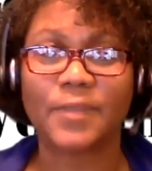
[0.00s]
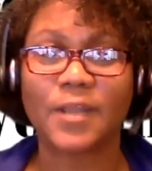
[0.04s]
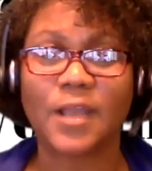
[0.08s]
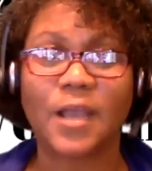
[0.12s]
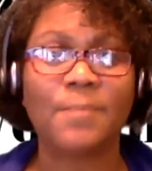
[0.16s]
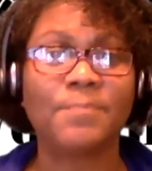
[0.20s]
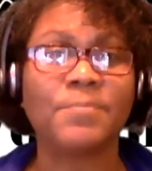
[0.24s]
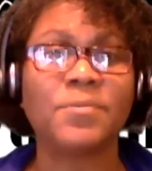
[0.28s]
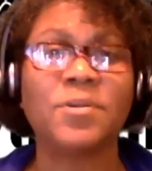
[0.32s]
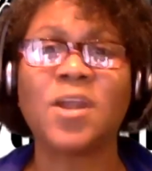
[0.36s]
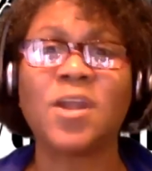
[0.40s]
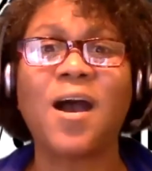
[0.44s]

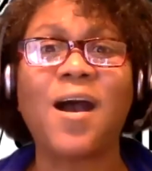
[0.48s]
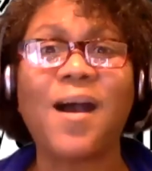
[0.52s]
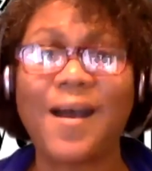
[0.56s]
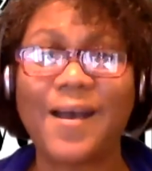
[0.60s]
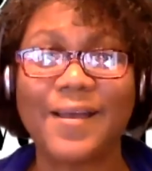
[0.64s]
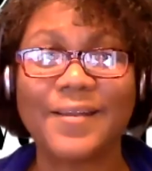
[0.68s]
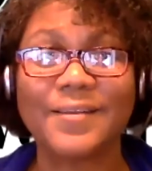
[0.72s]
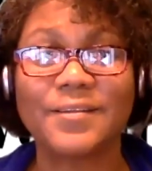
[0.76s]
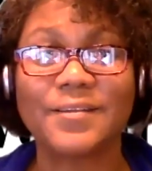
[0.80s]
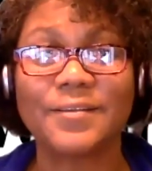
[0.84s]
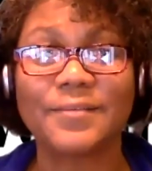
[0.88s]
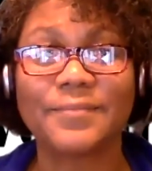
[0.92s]
I'm
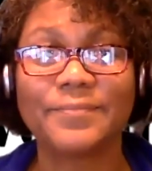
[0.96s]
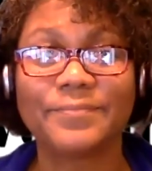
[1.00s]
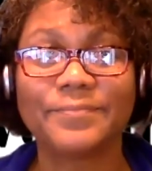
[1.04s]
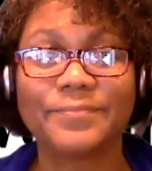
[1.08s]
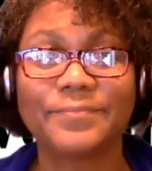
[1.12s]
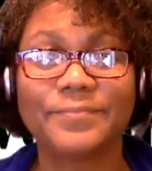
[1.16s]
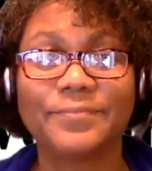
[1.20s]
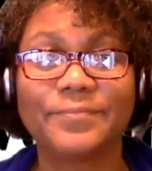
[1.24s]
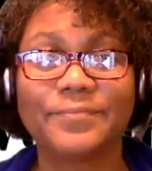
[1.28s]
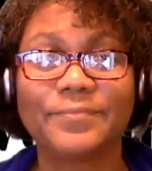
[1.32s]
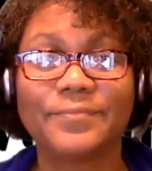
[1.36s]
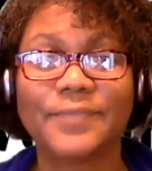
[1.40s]
not.
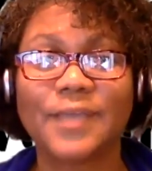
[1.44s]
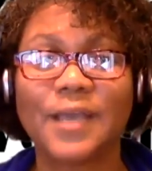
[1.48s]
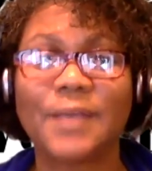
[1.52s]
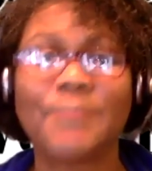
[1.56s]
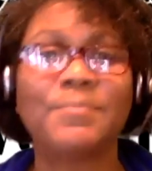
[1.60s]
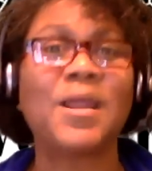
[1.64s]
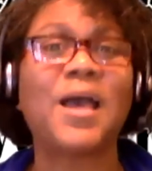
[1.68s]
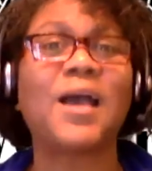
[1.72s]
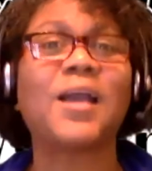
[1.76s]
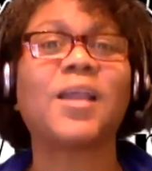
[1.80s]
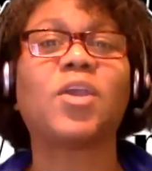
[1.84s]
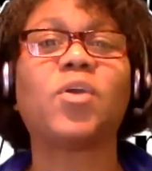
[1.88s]

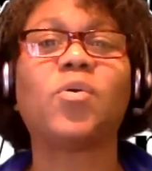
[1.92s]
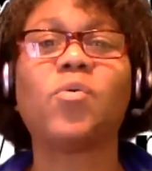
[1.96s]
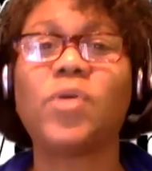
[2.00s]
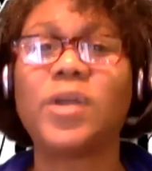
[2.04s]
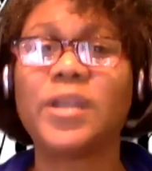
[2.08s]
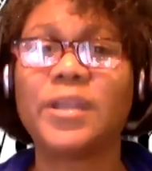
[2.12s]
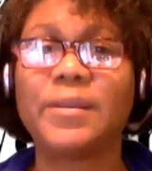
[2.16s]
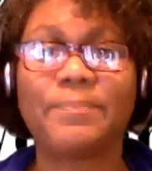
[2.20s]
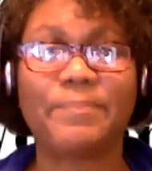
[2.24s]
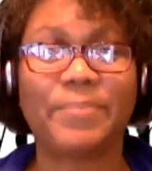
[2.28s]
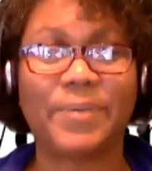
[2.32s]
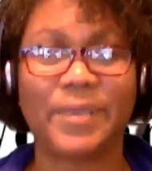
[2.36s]
I'm not
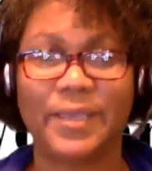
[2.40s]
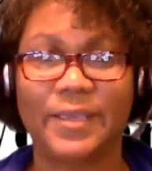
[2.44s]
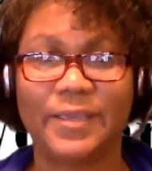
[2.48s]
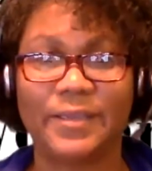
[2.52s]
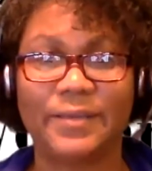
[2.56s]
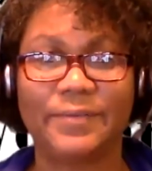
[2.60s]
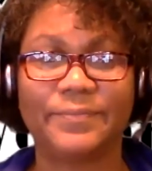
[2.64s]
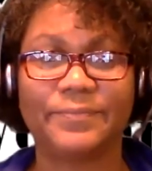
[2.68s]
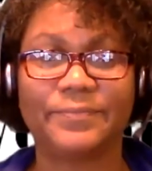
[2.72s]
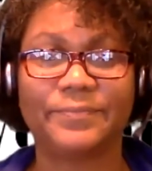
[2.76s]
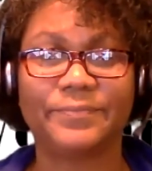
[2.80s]
going to be.